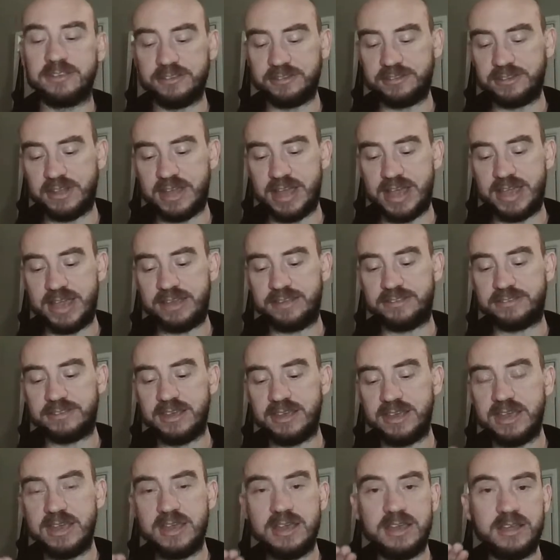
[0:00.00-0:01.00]
So that is
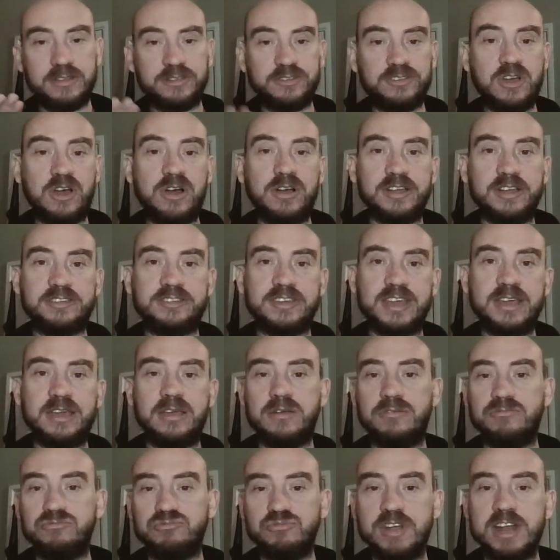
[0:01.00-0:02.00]

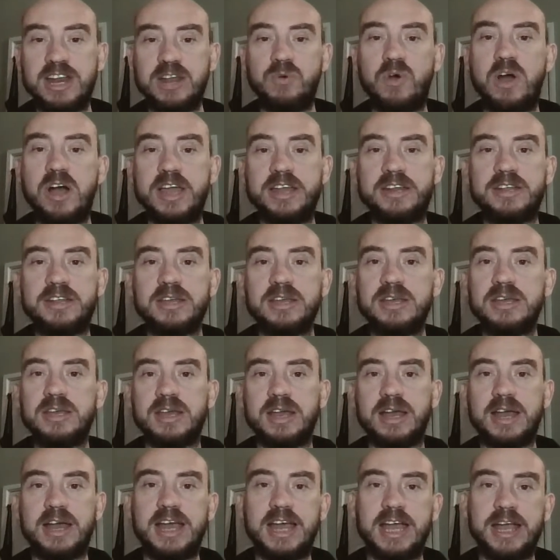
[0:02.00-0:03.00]
targeting really wide.
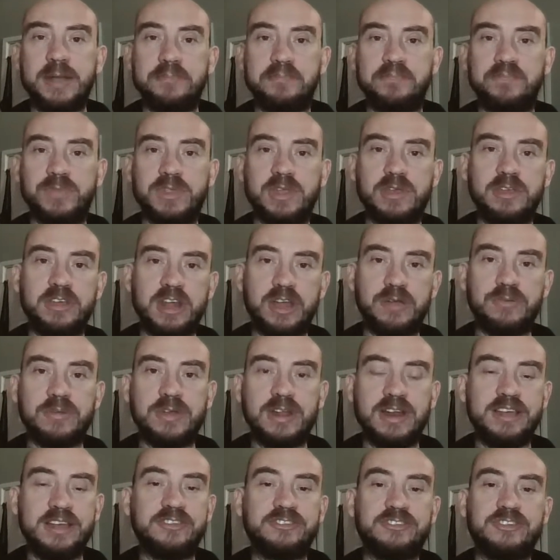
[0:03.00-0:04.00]
At
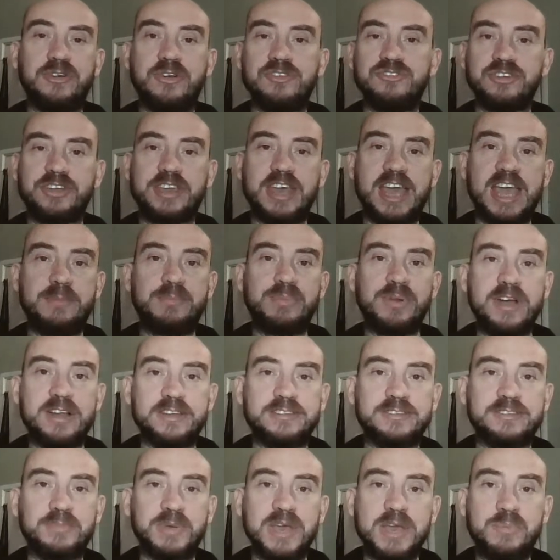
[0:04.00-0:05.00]
least 200k
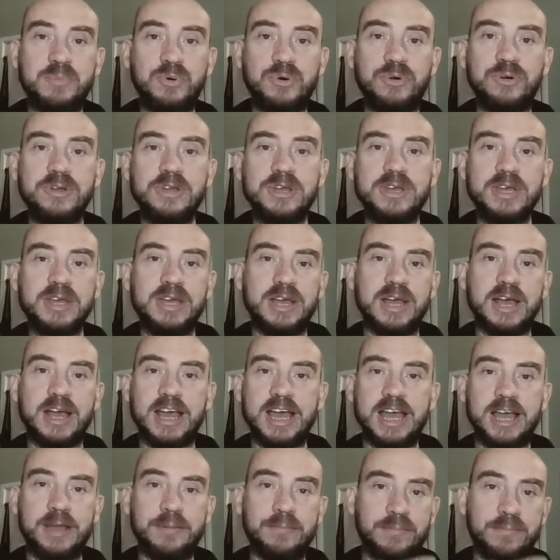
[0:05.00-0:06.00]
plus people.
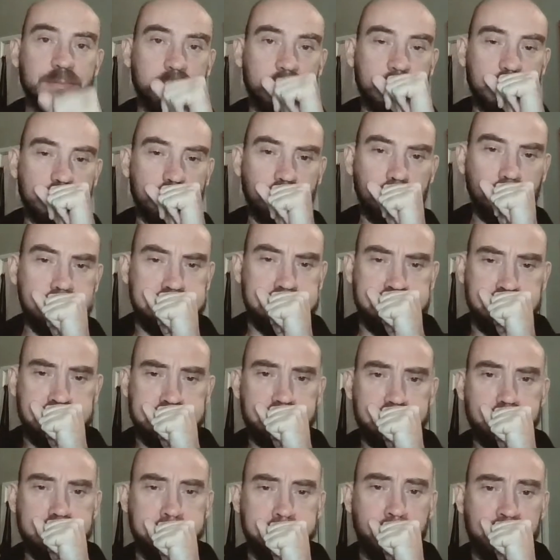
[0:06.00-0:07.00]

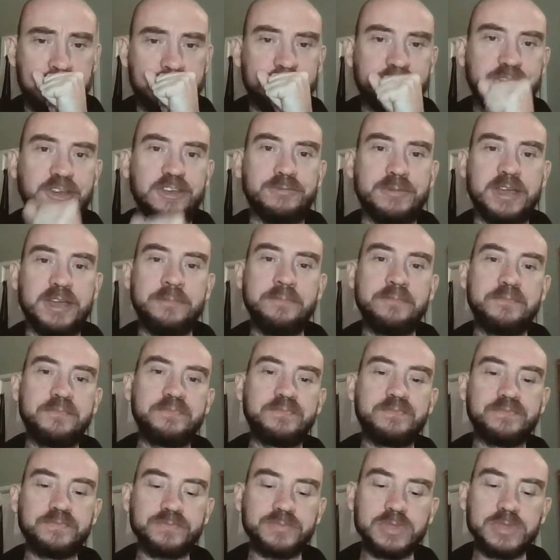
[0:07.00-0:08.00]
Excuse me.
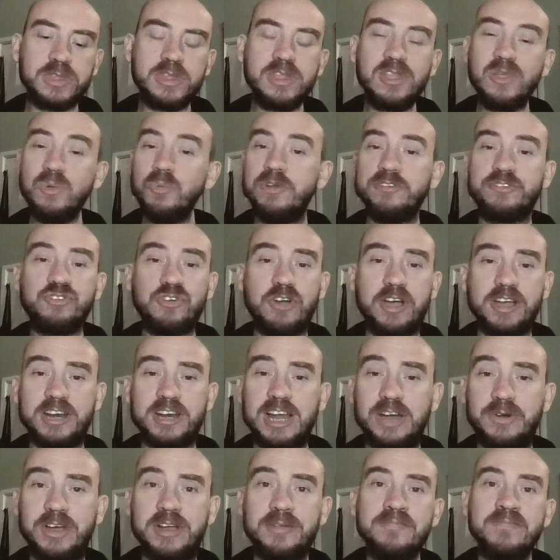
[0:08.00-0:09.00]
We tried
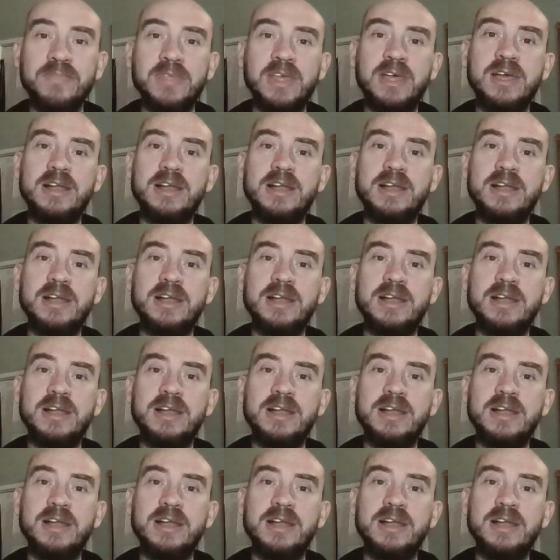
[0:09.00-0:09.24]
lower.